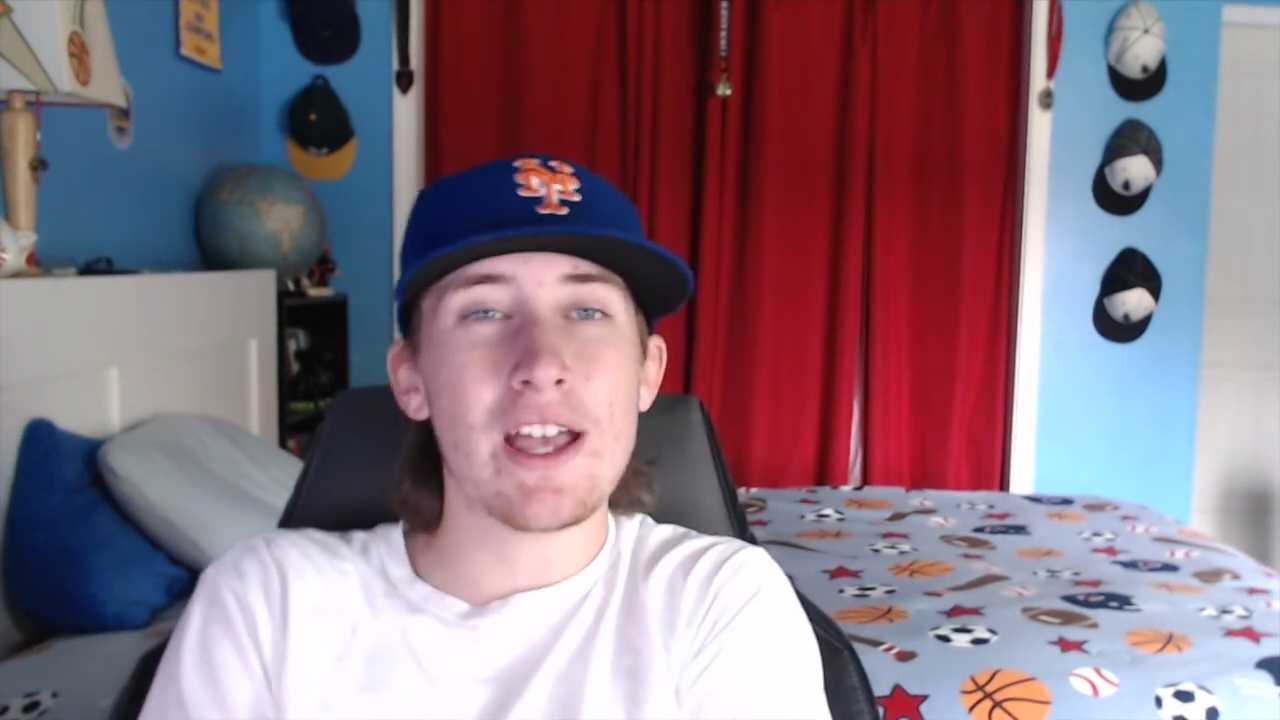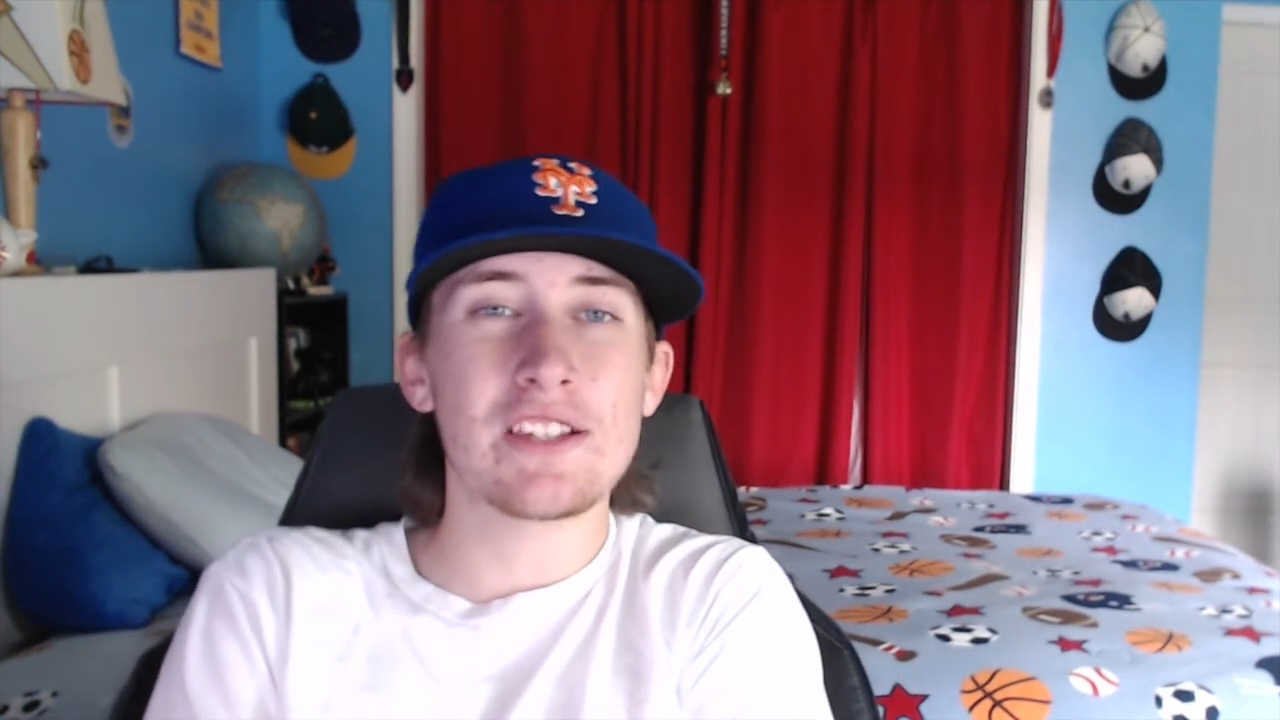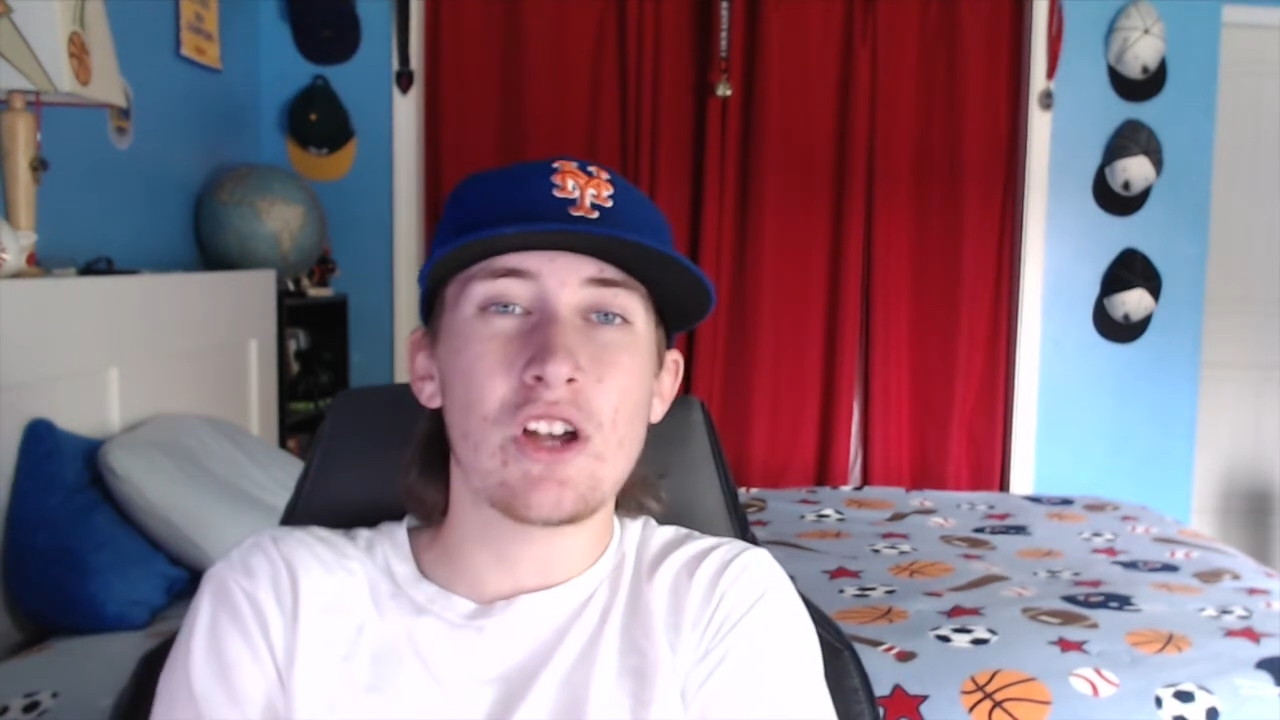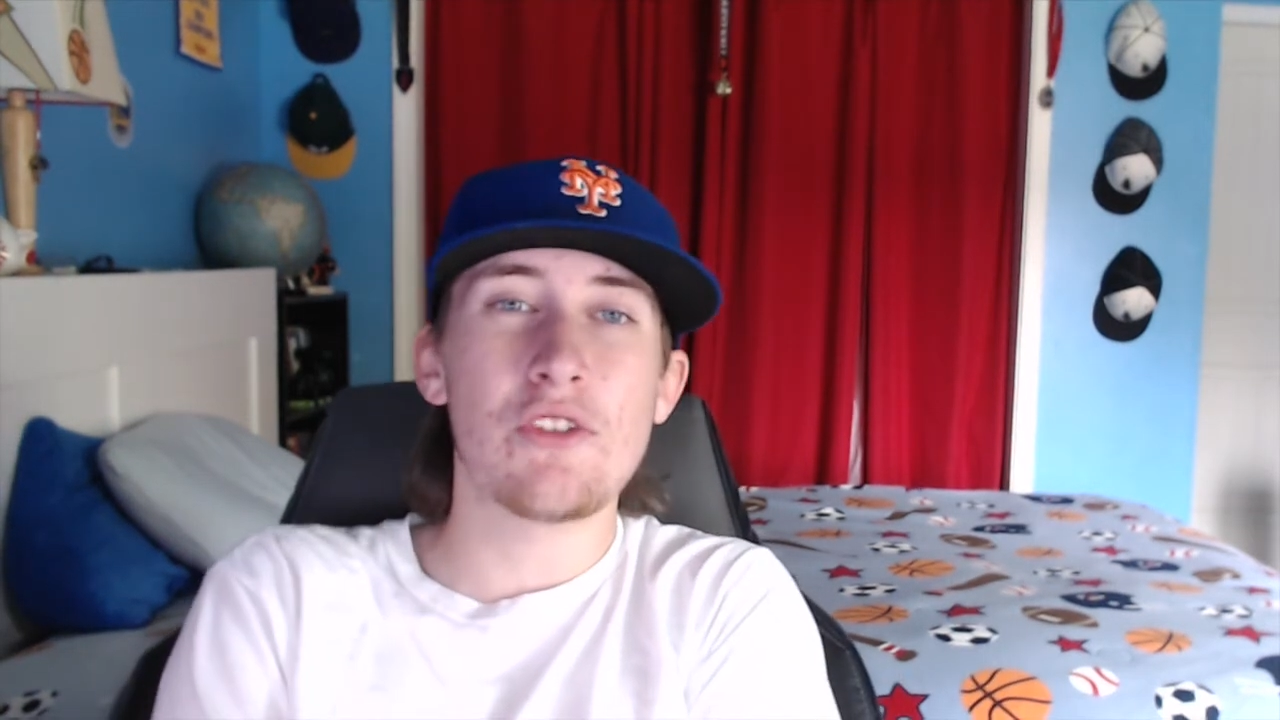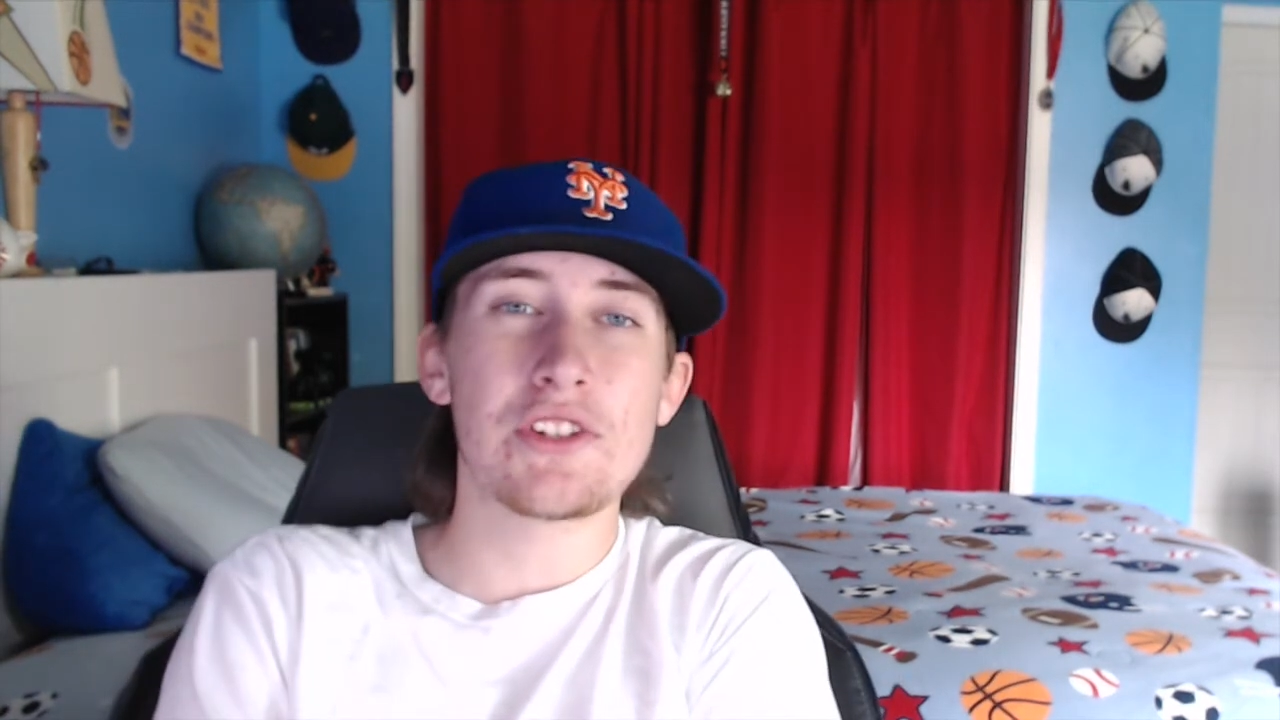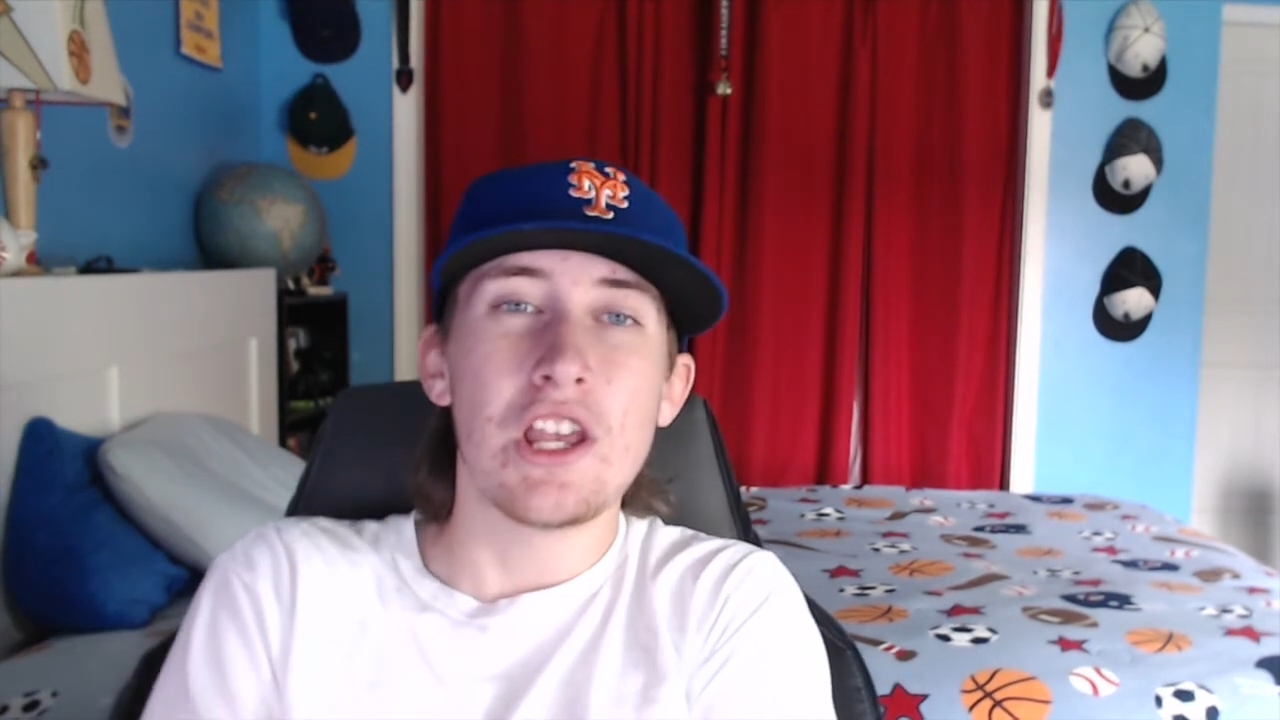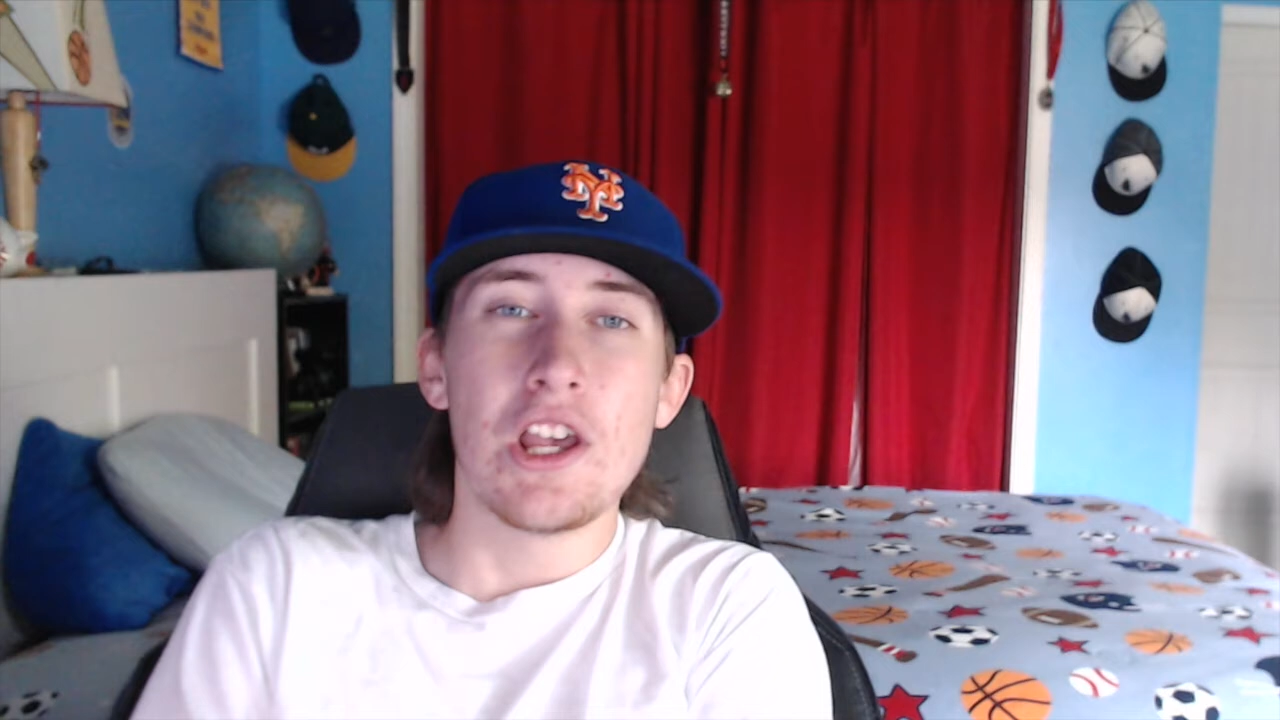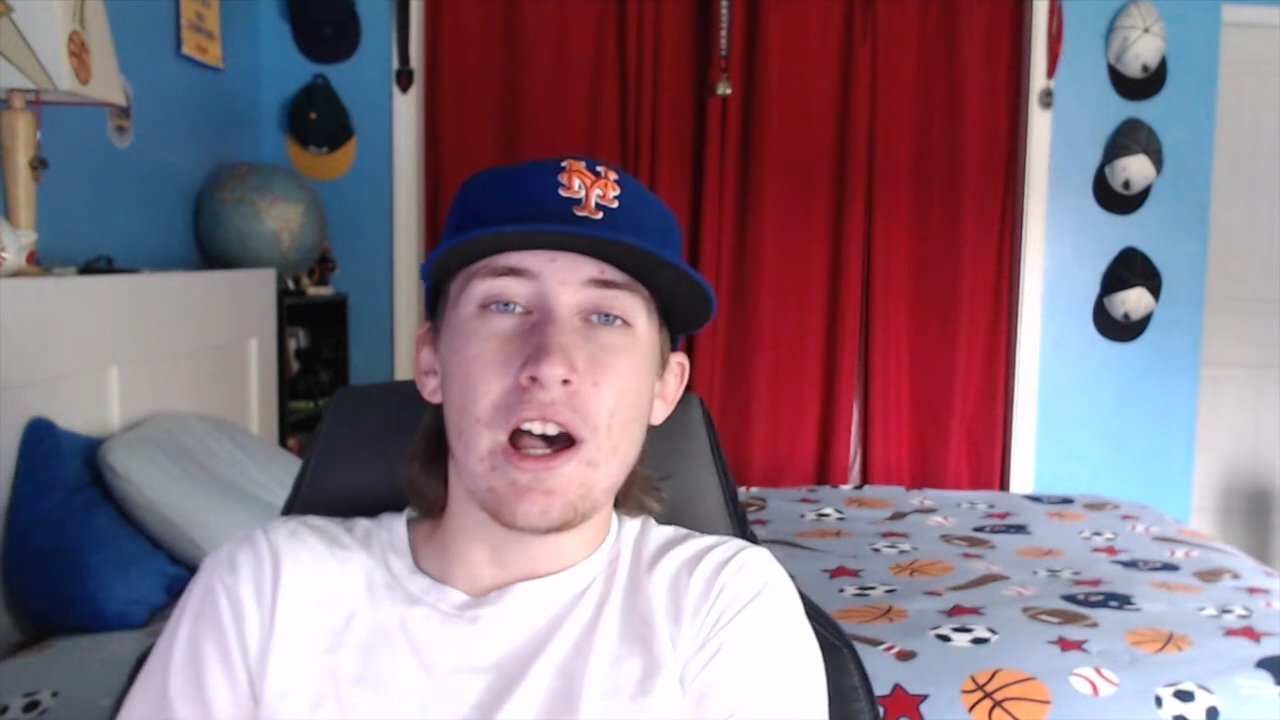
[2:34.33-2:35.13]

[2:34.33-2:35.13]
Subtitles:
As always,